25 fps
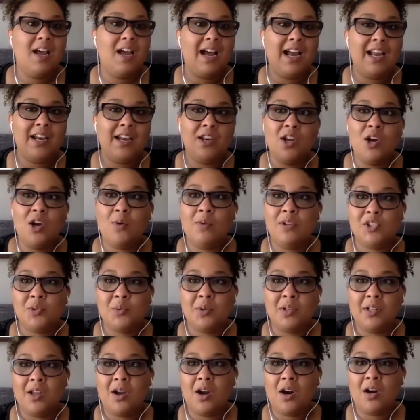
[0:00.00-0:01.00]
I know it's
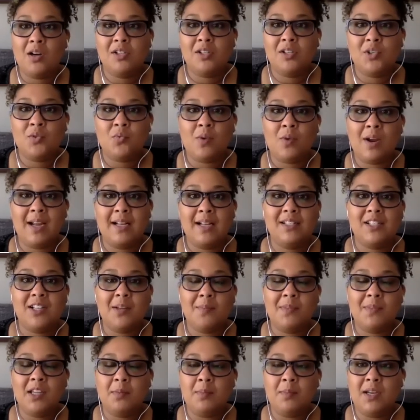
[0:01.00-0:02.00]
really hard to write
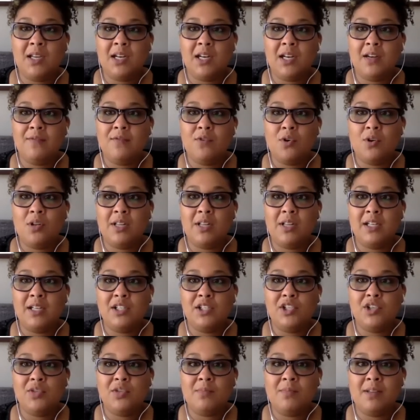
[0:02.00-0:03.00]
something meaningful in
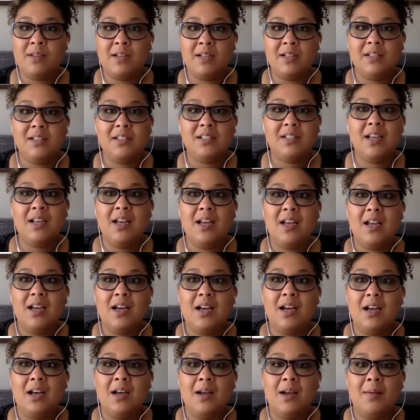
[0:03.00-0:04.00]
two minutes,
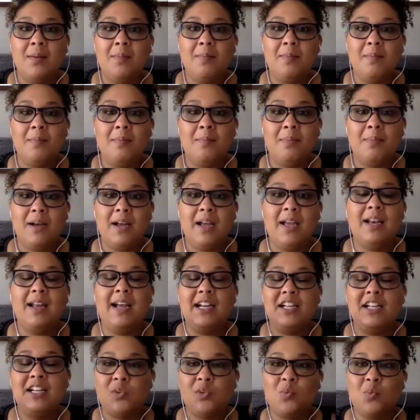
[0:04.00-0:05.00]
um, but
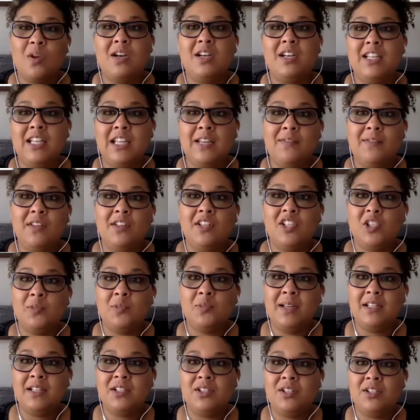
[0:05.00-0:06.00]
I just wanted to give you the
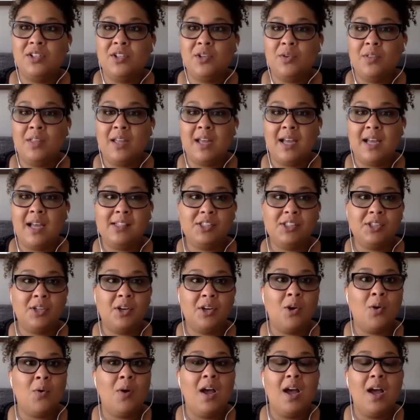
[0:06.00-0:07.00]
space to do that.
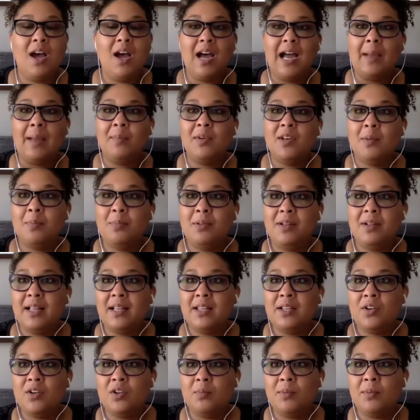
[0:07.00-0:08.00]
So I'm going to play a
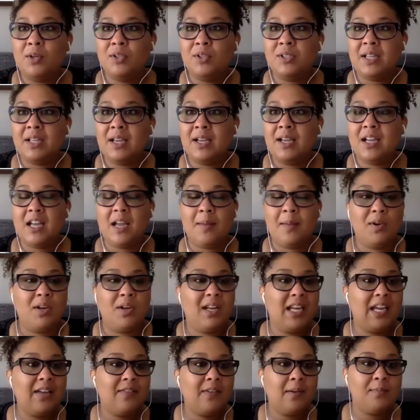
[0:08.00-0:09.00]
little music. I'm going
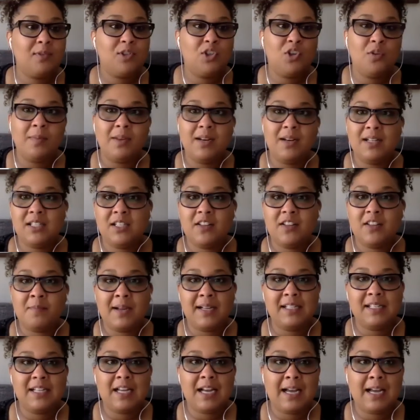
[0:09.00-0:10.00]
to give up two minutes of
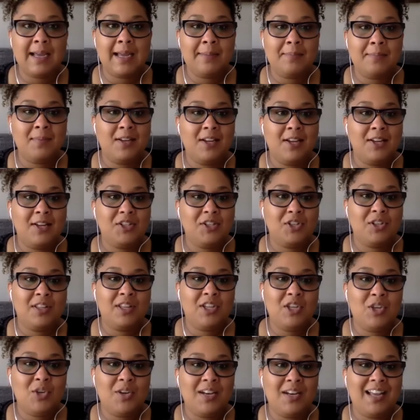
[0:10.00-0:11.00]
my time so that
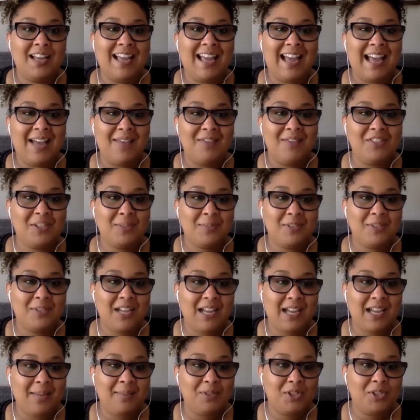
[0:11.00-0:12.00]
you can have some
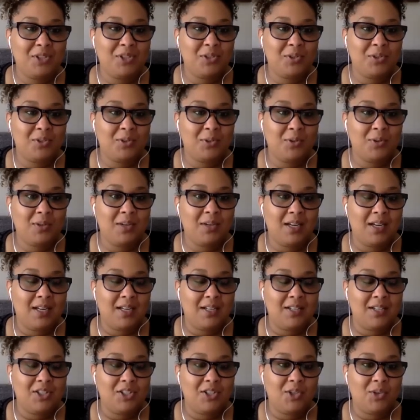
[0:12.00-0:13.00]
time to
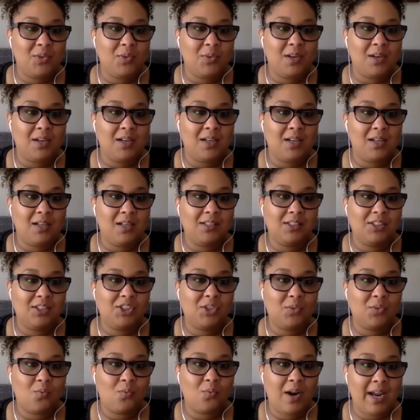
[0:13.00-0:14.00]
to uh,
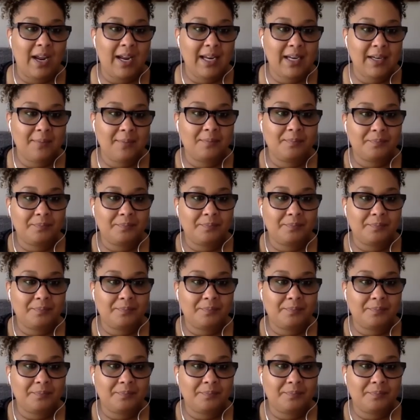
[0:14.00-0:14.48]
to write.